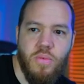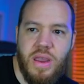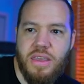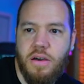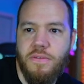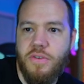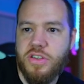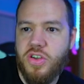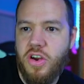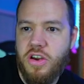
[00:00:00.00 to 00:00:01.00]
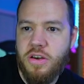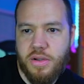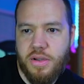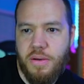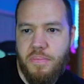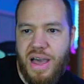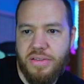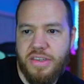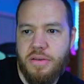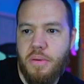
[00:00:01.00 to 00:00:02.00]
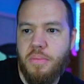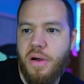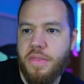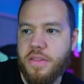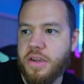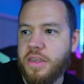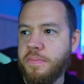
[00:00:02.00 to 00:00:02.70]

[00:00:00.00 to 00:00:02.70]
rate of return compounded monthly.